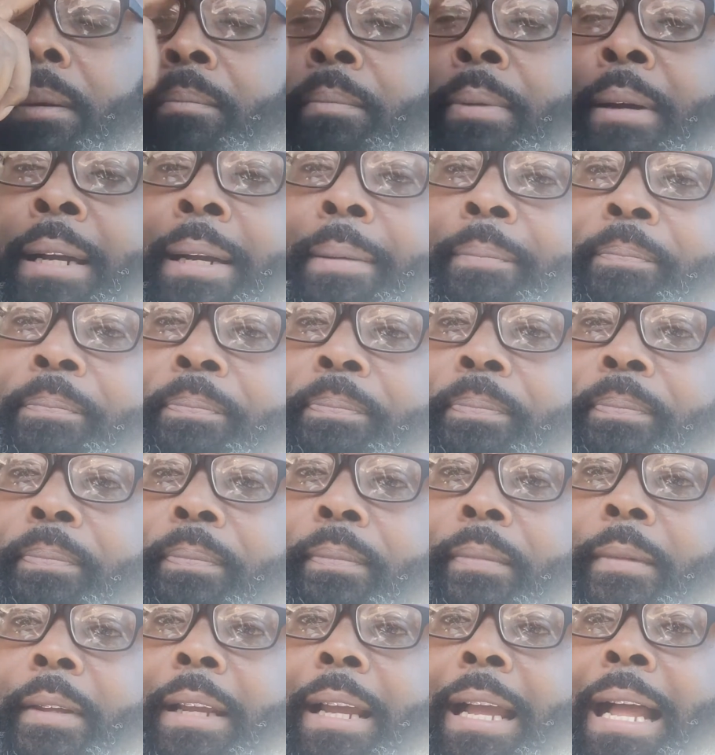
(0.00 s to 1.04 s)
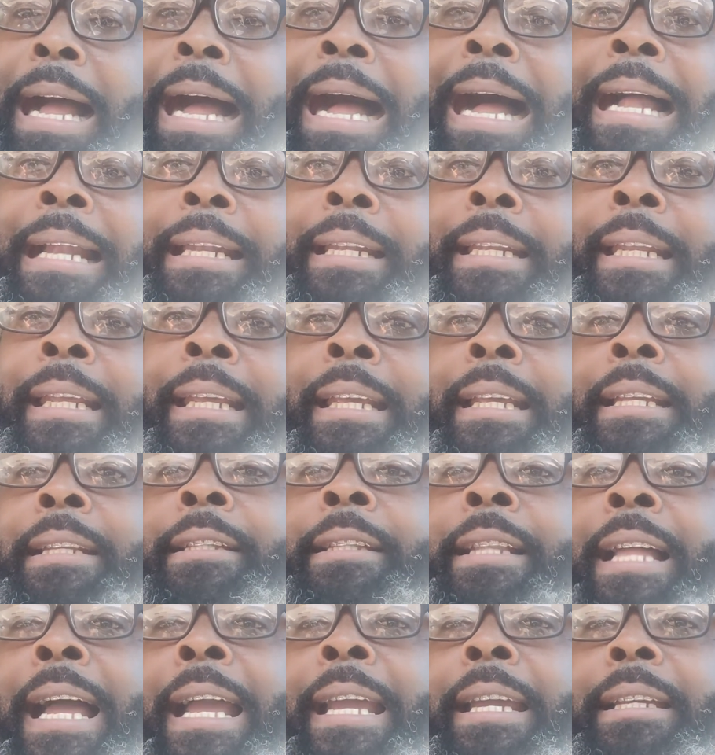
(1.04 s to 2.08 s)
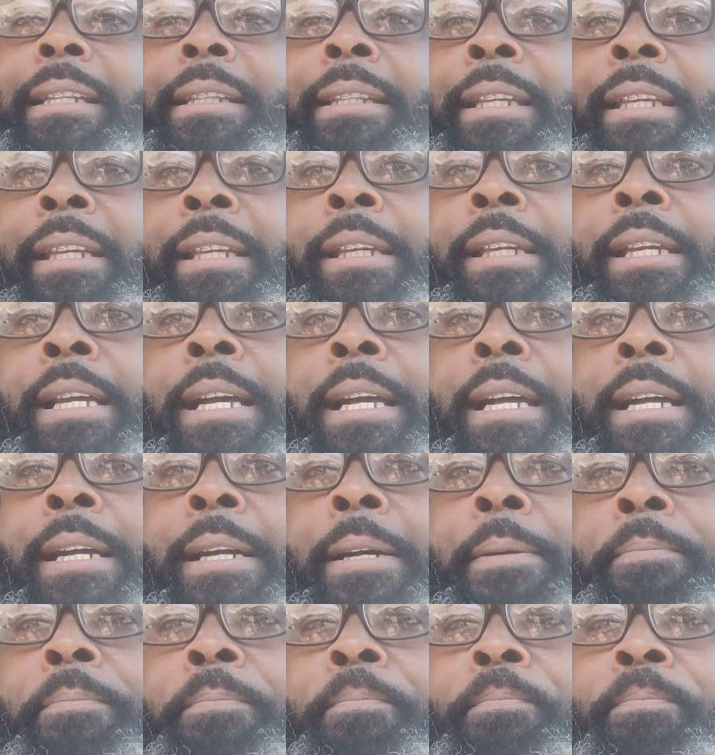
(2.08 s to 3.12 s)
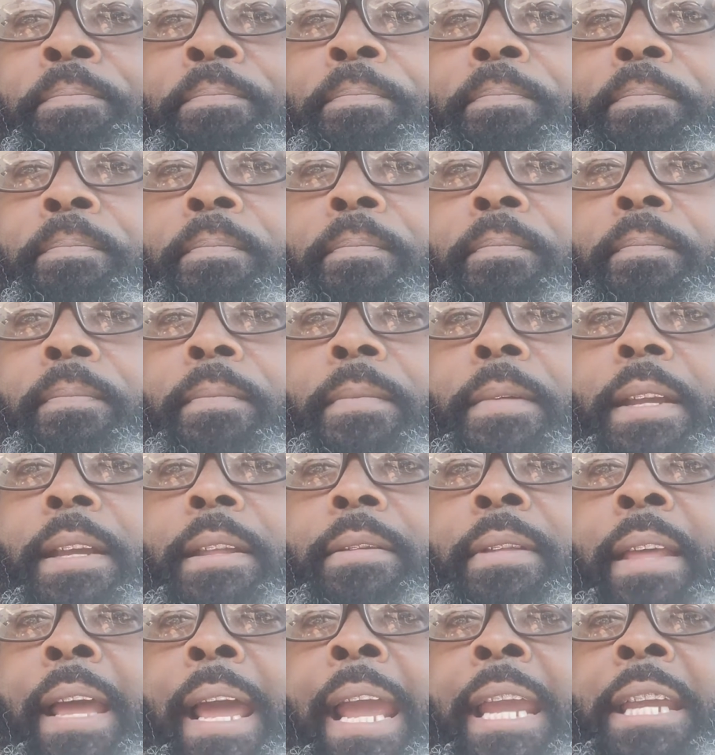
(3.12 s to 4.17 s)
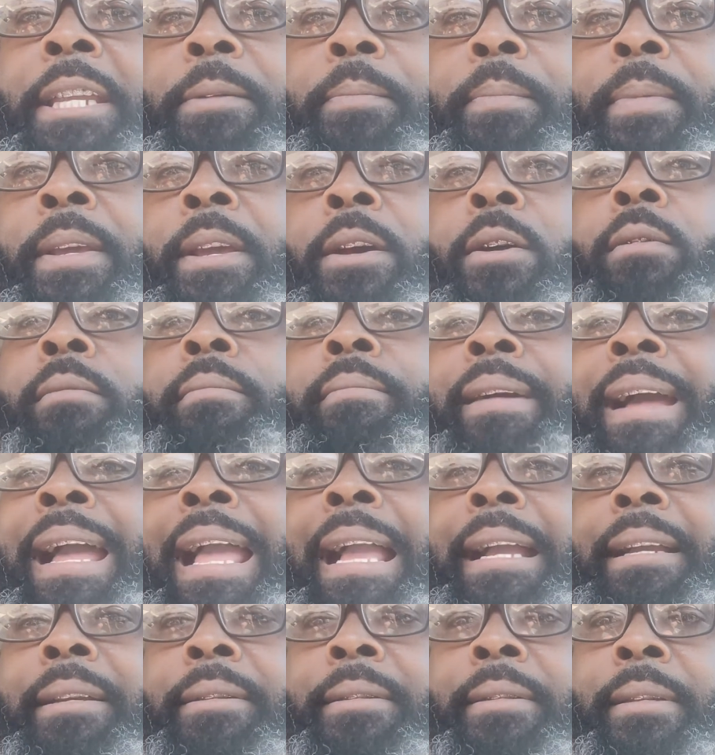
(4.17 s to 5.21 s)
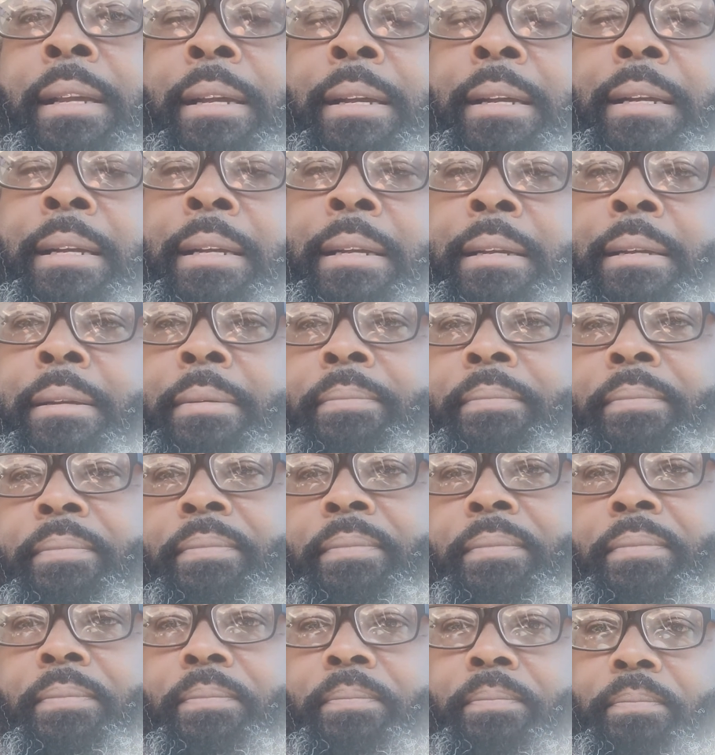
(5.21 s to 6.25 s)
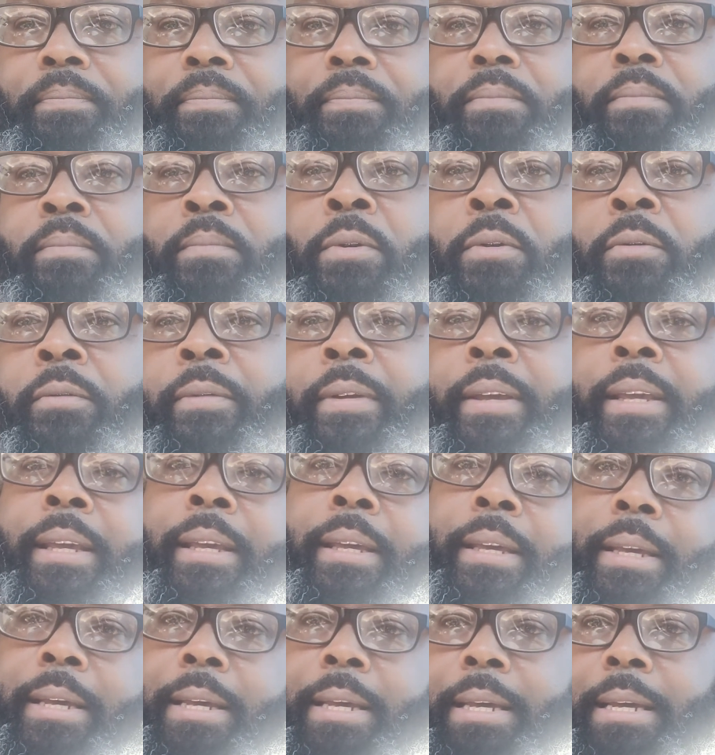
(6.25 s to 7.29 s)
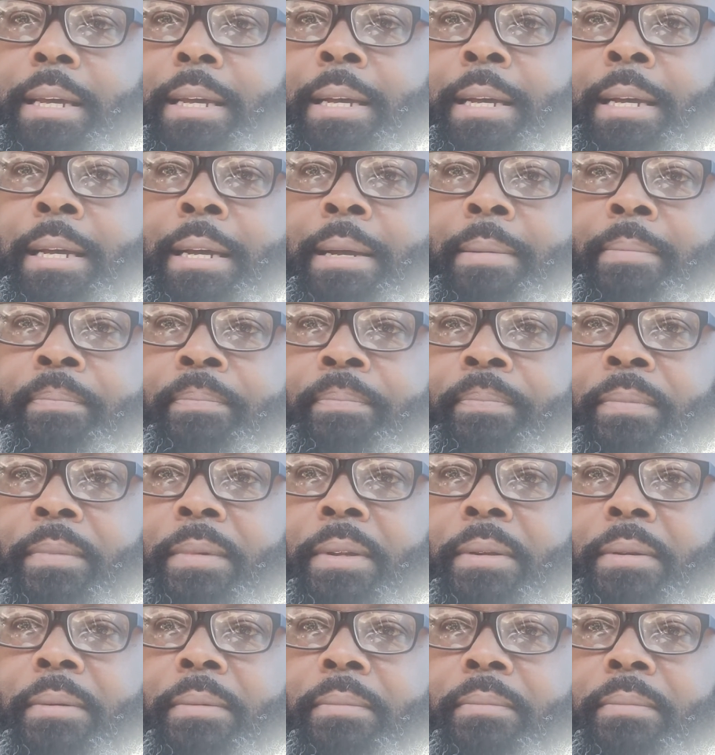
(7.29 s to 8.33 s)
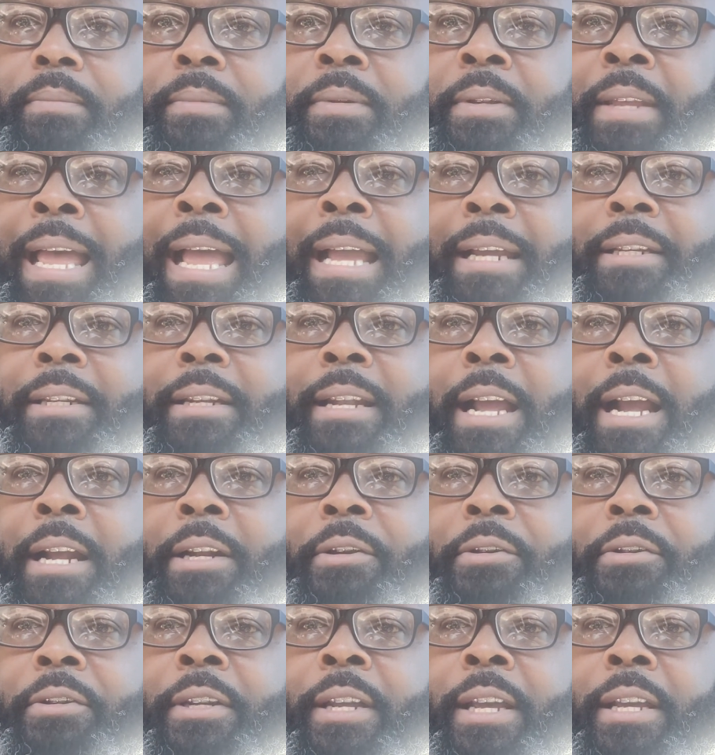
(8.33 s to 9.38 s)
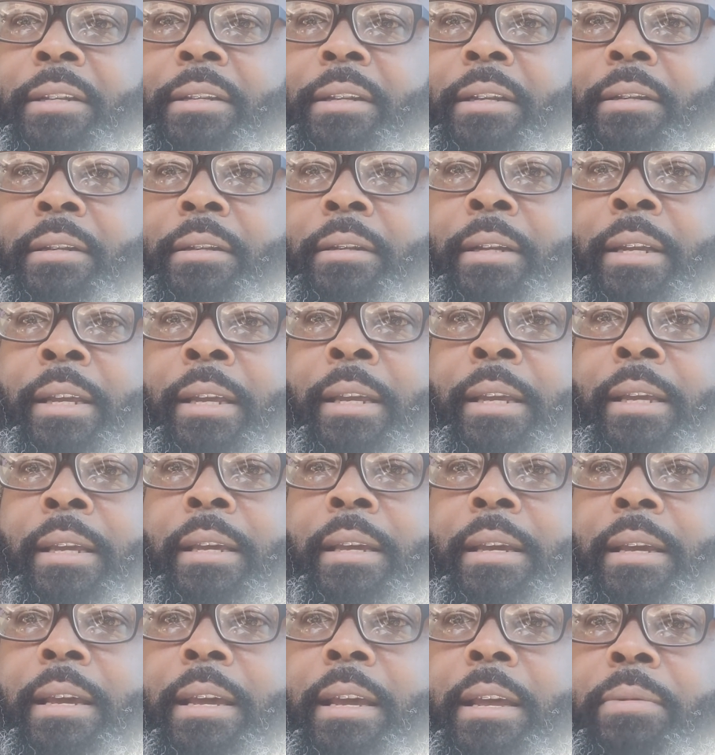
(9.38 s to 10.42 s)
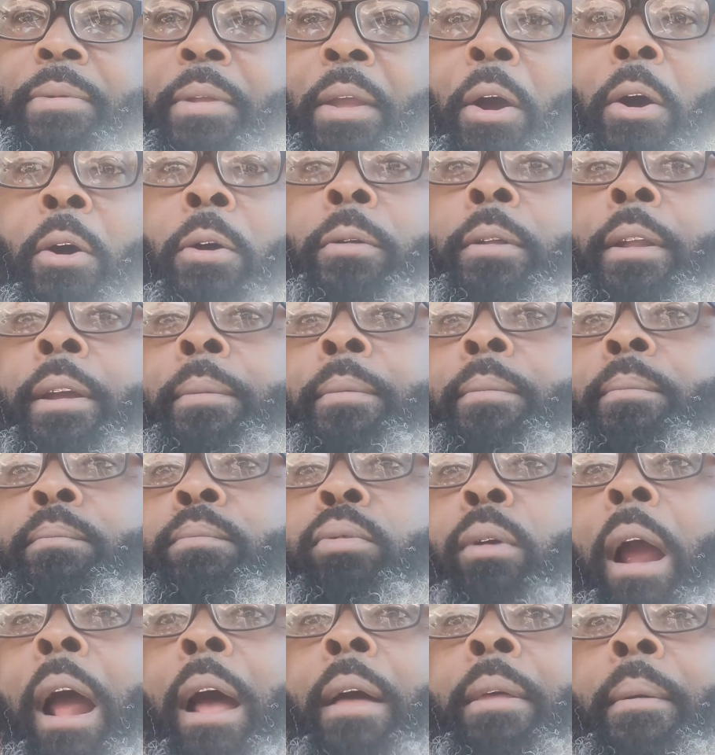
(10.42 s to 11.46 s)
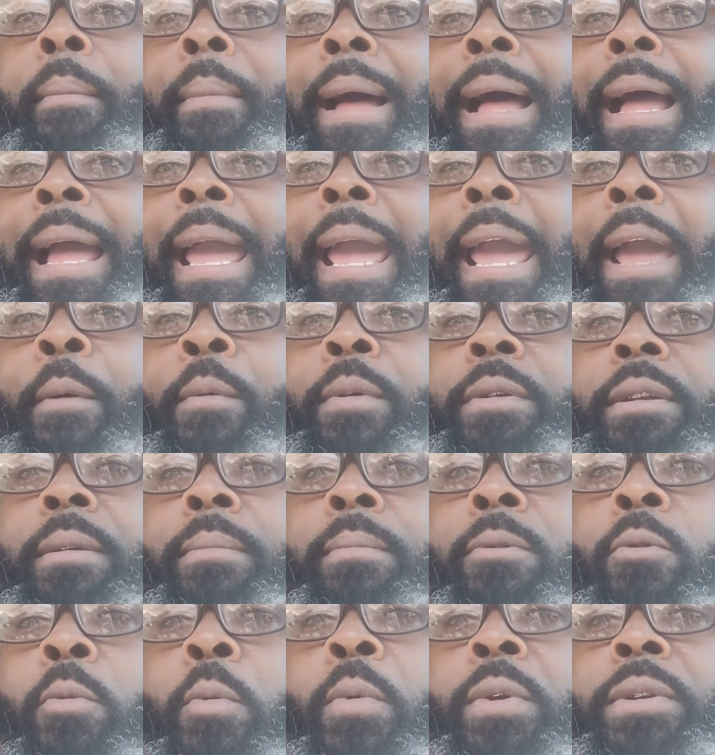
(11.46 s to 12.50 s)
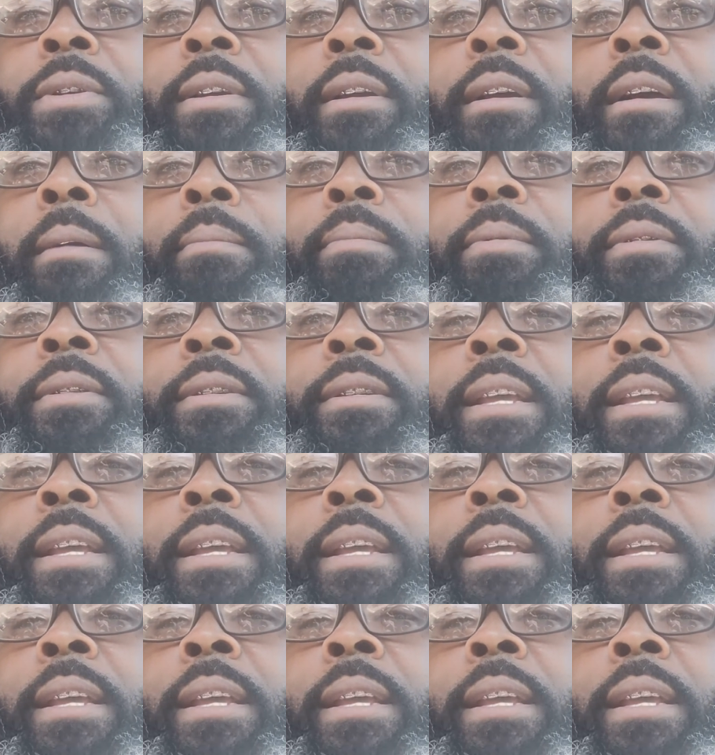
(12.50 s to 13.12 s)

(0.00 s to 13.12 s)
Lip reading: but I did like the HBO Max movie, Zack Snyder's Justice League. The only problem I had with the movie was a couple of